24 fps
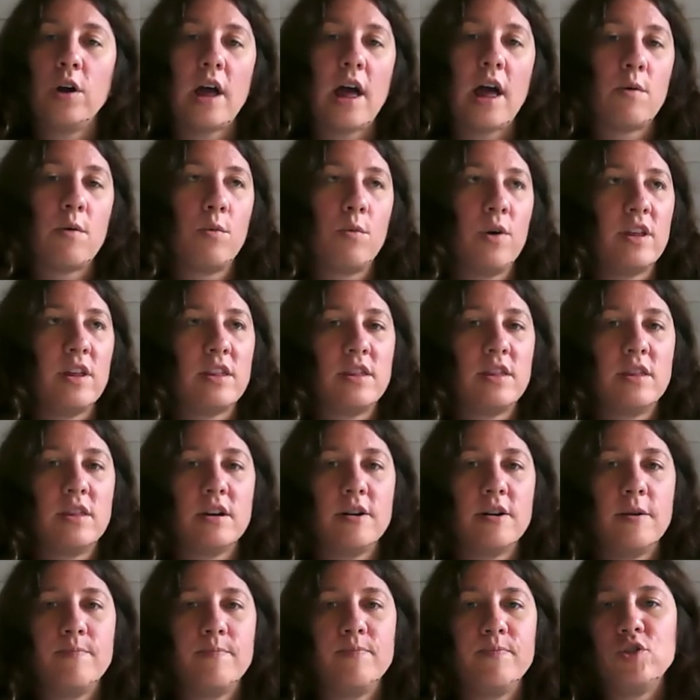with
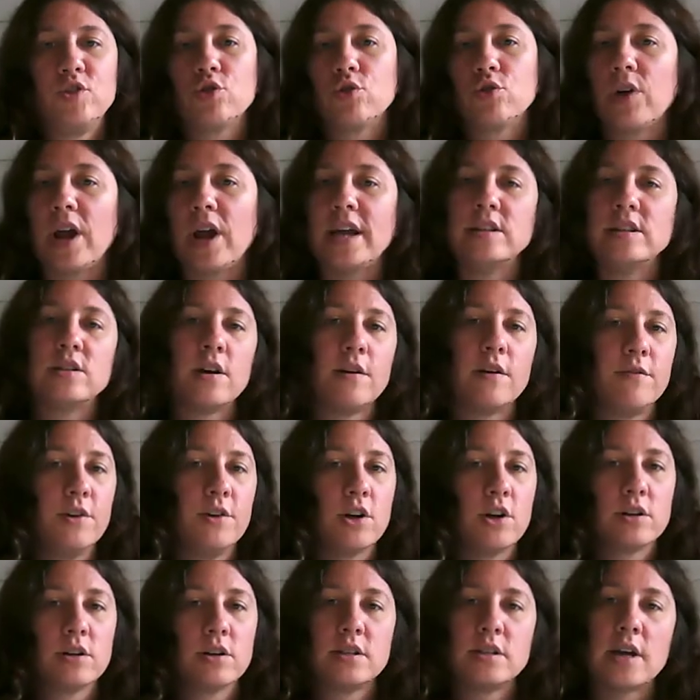the traits of
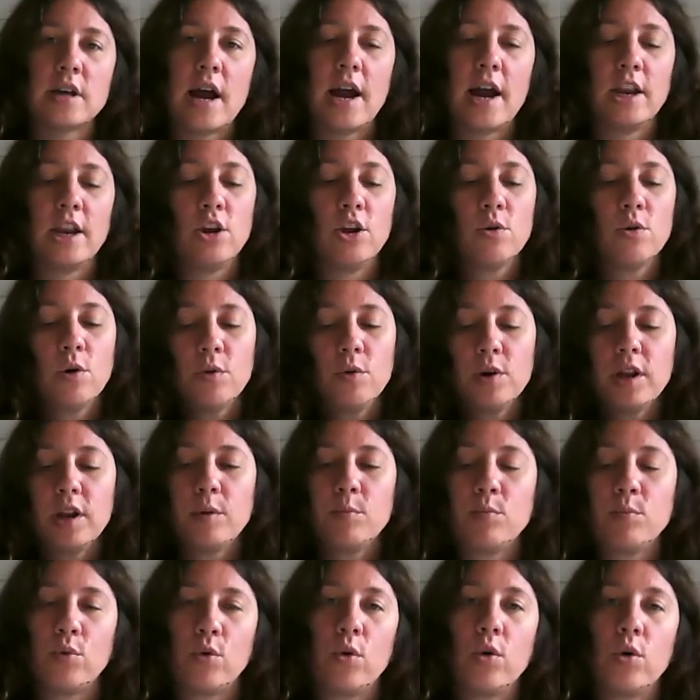your sign. You were already
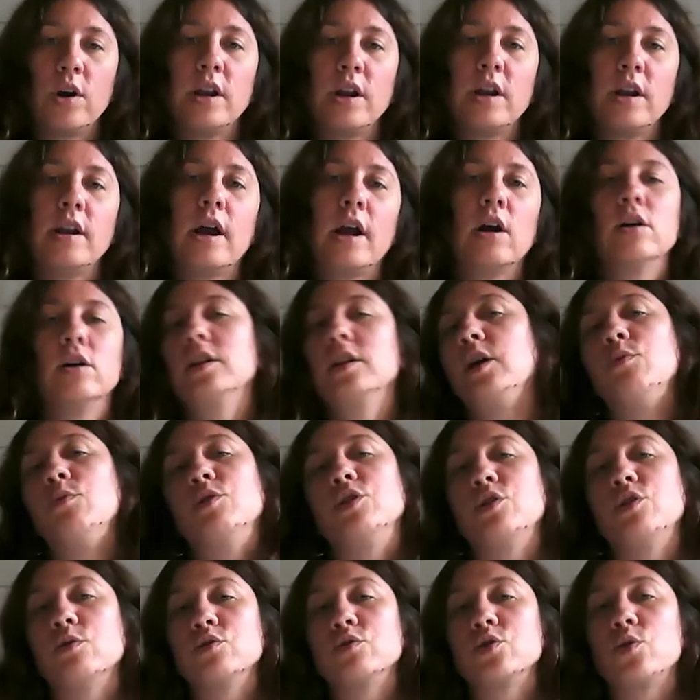born inherently
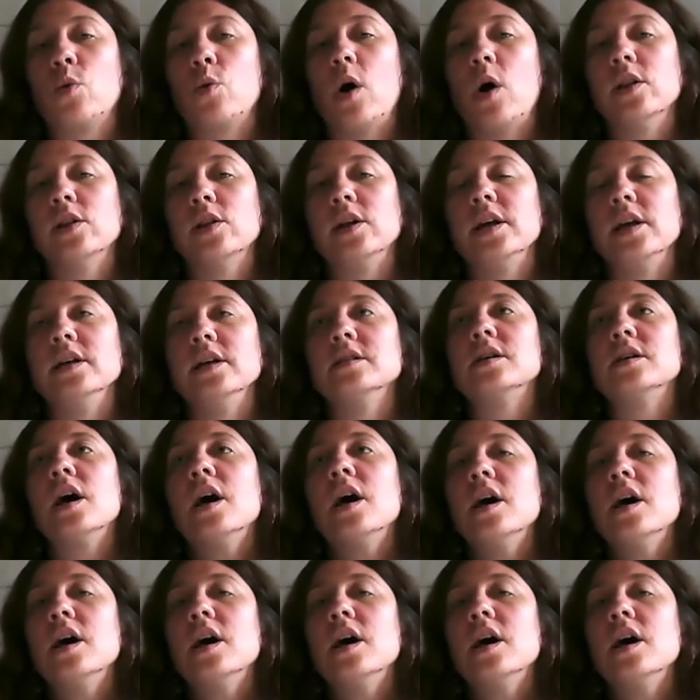with those qualities.